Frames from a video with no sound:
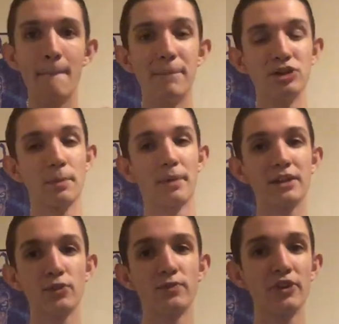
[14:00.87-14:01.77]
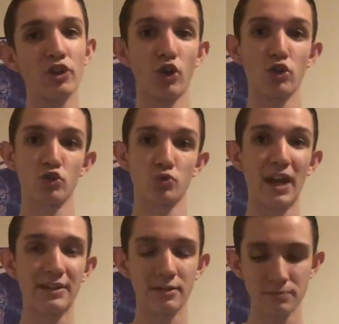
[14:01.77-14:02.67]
but the practical effects are great.